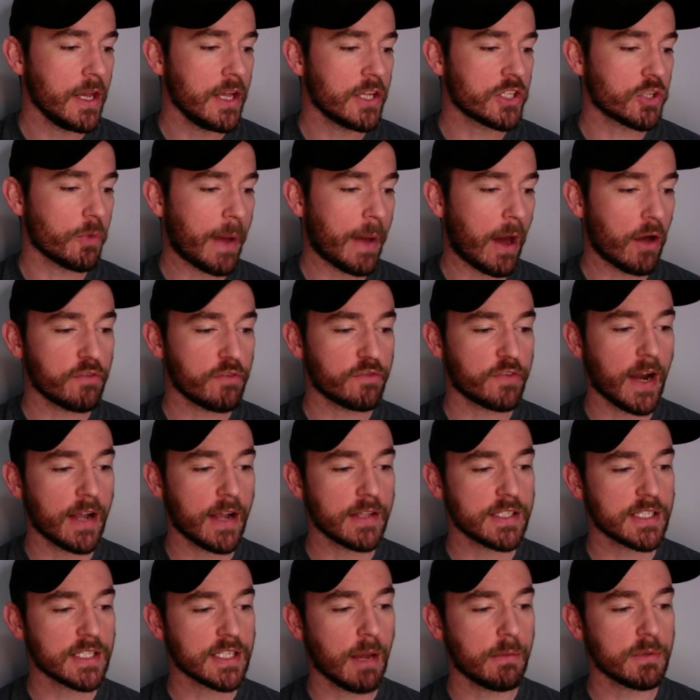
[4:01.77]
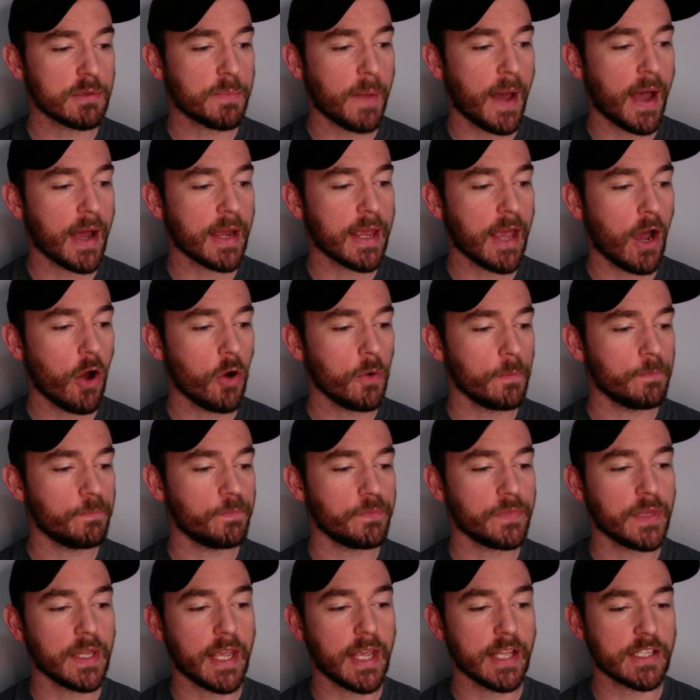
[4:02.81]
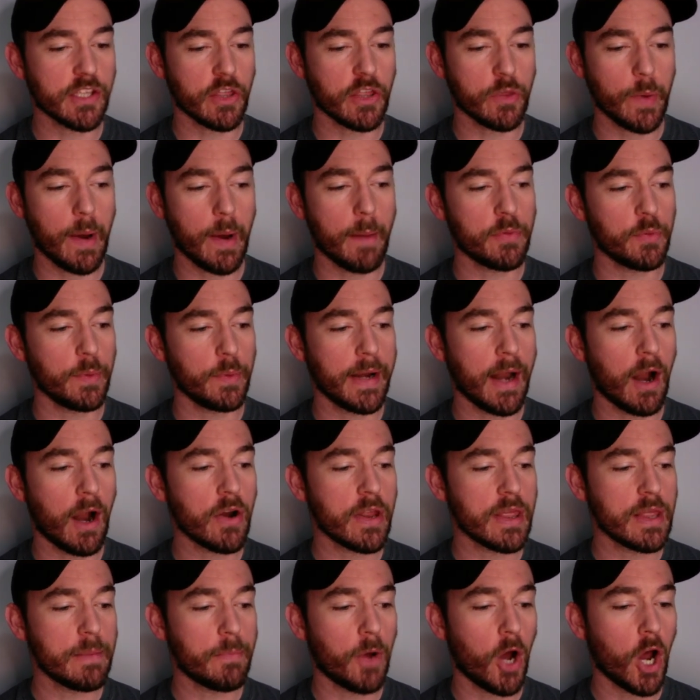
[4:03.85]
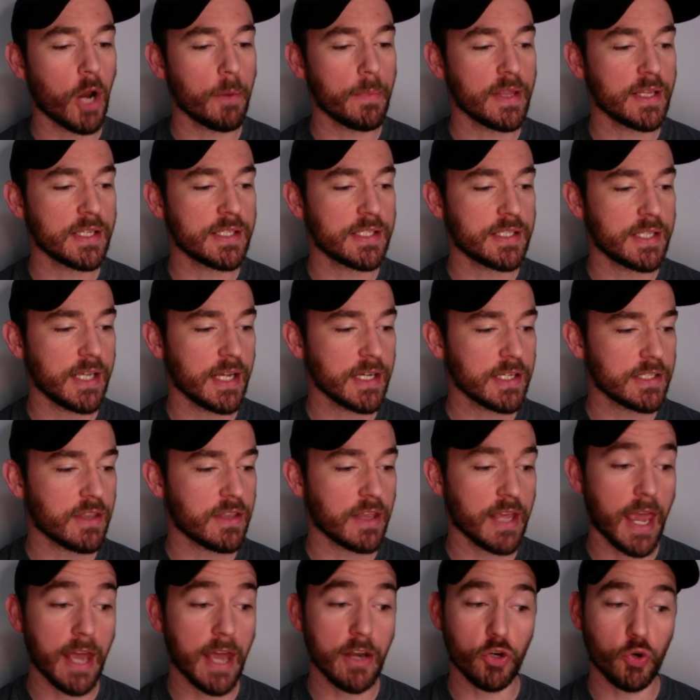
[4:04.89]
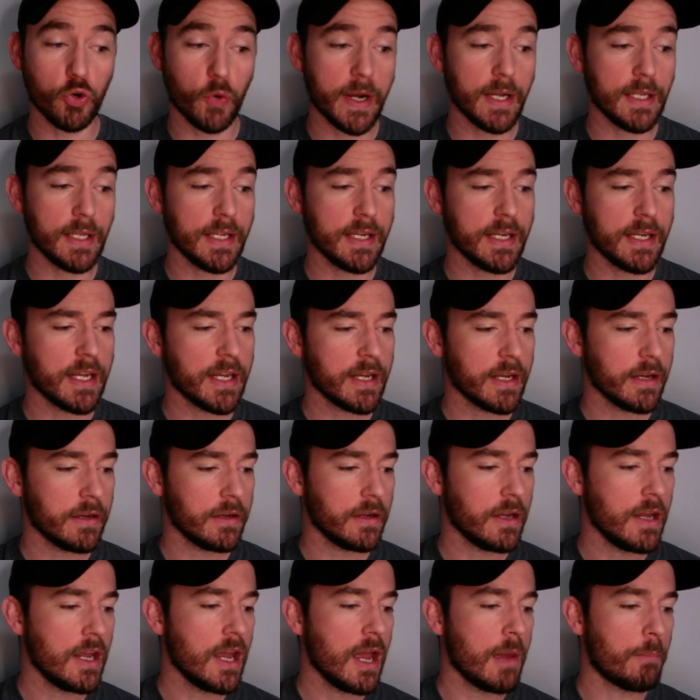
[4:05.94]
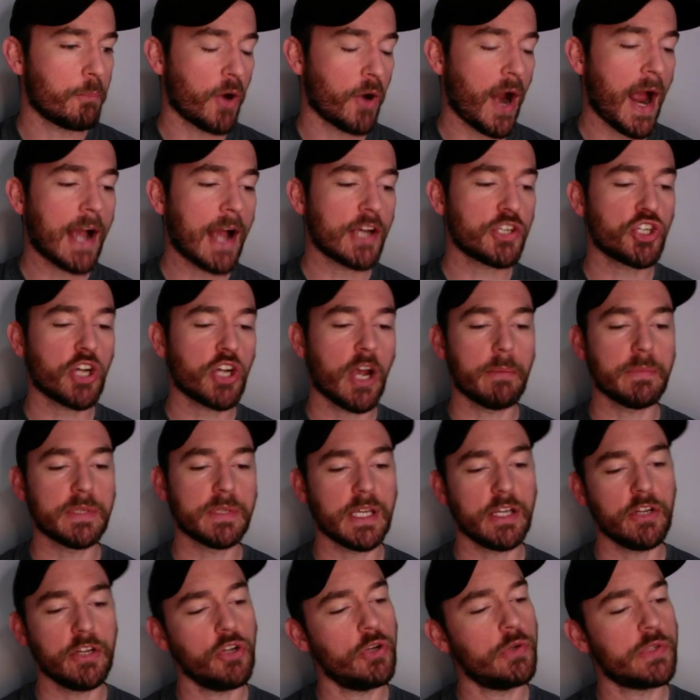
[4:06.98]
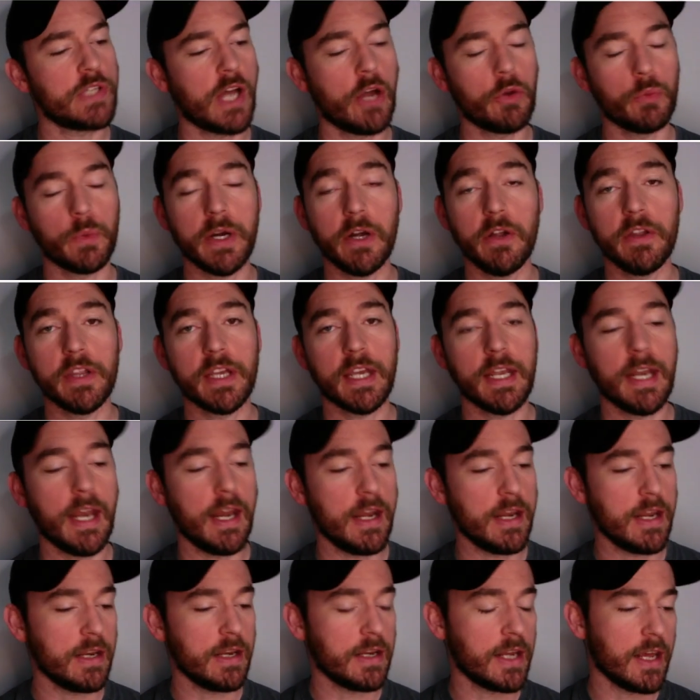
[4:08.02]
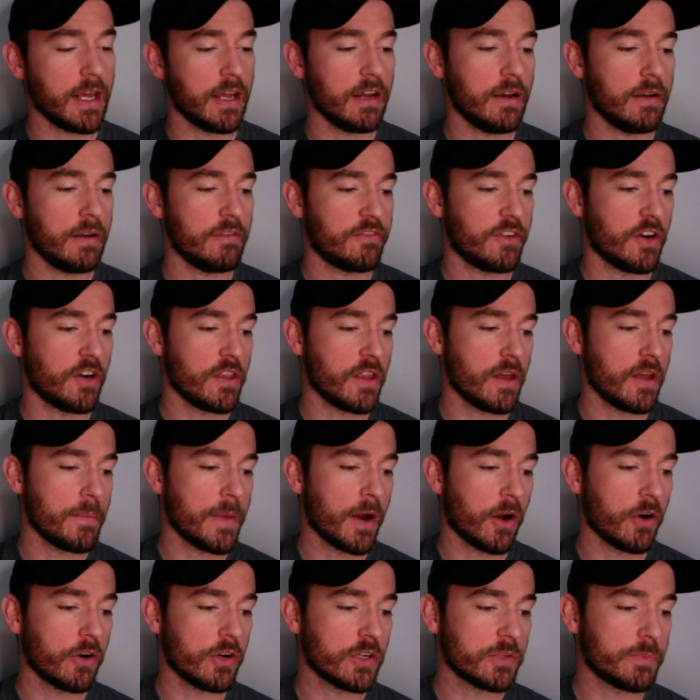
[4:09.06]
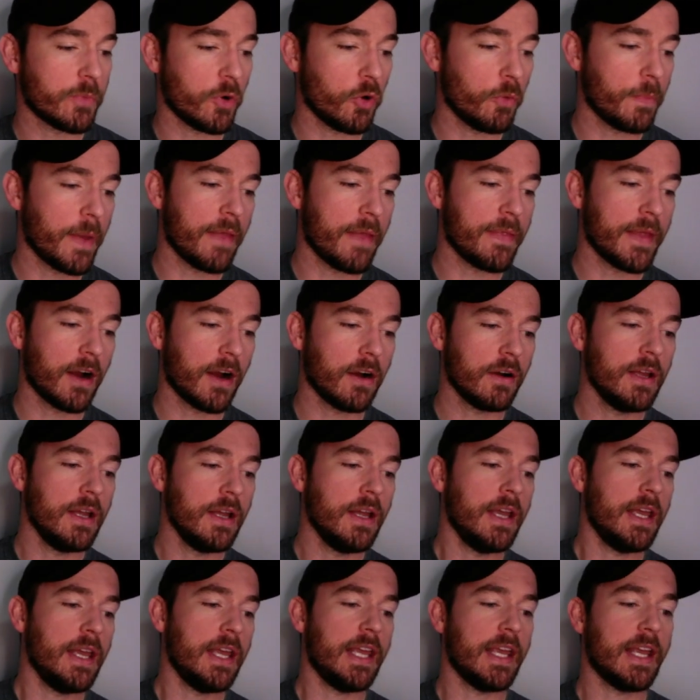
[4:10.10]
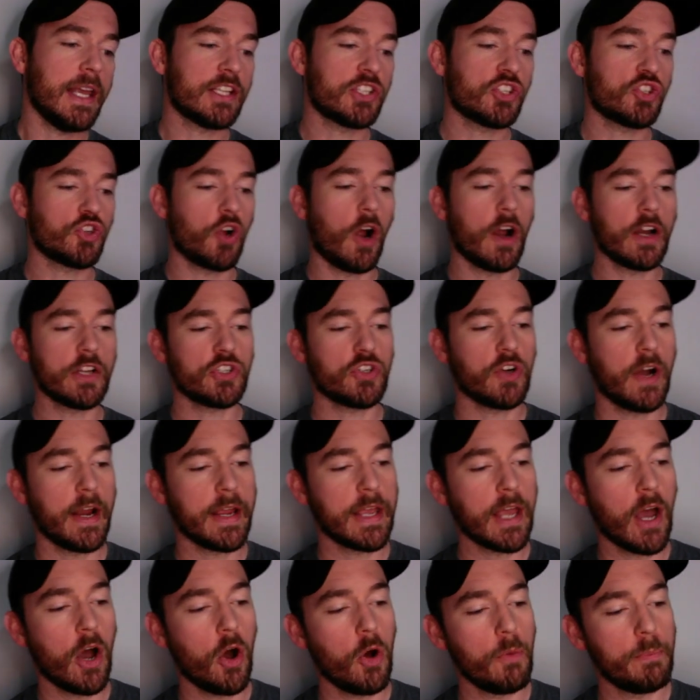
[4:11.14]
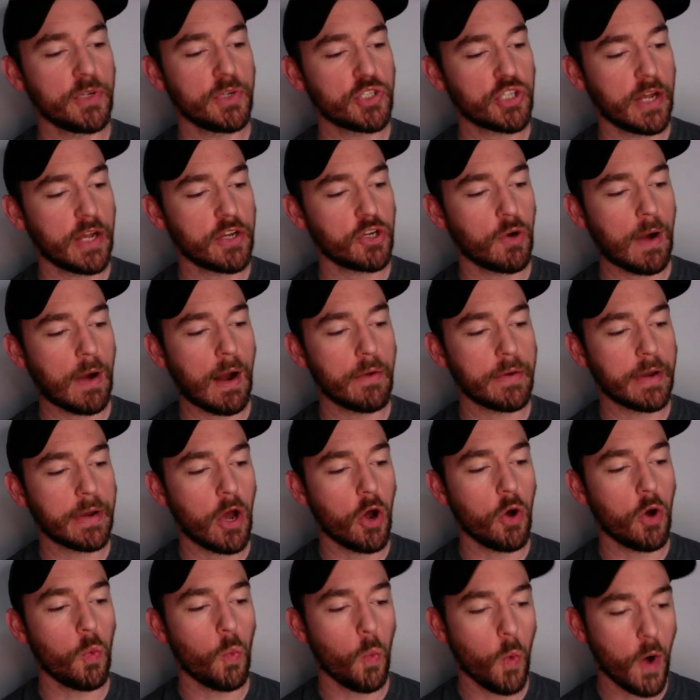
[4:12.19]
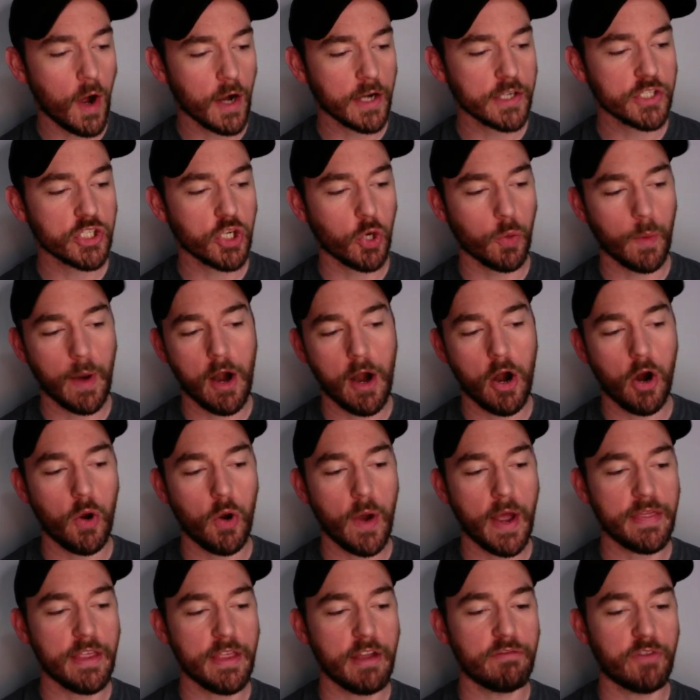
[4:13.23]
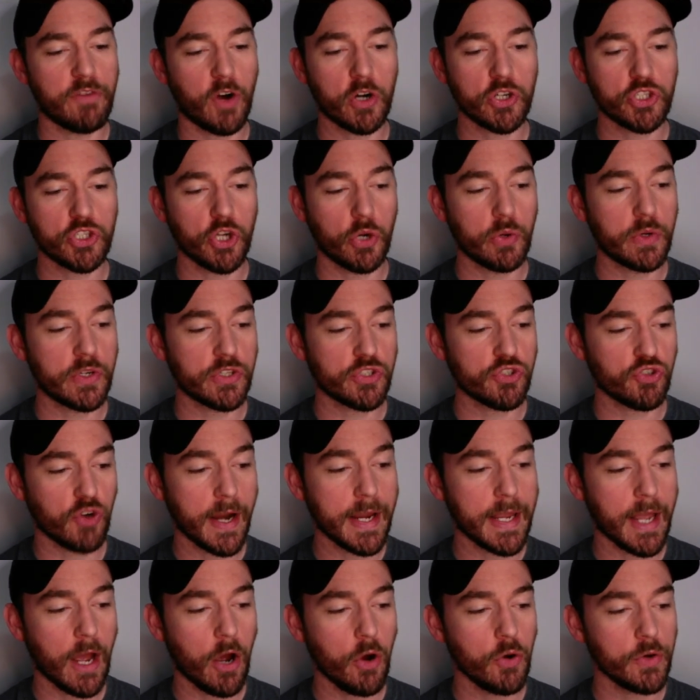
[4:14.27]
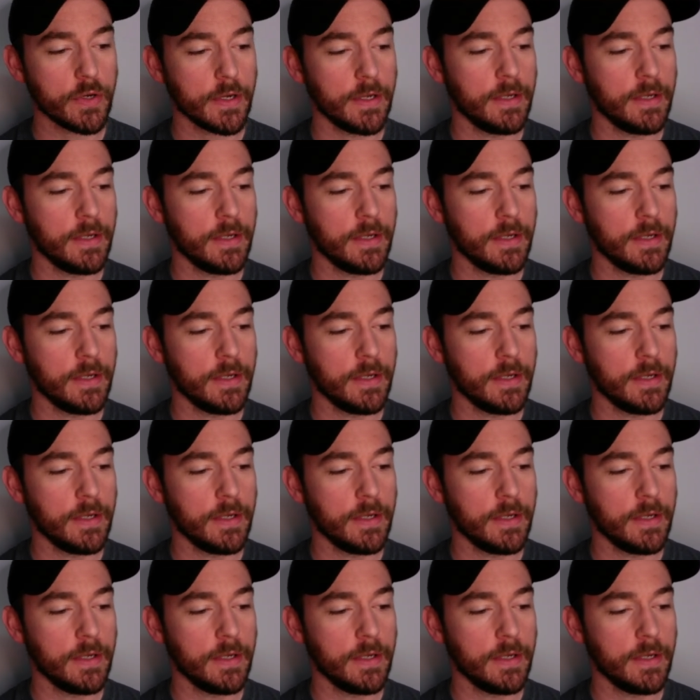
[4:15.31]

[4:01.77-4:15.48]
So Bowden Francis comes back out, gets a 3-up, 3-down in the bottom of the 6th. Again, greatly needed. Brash comes in, who's unreal, the Canadian kid for the Mariners bullpen there. He gets Straw to strike out, Bichette to ground out, walks Guerrero, and then Varsho to strike out.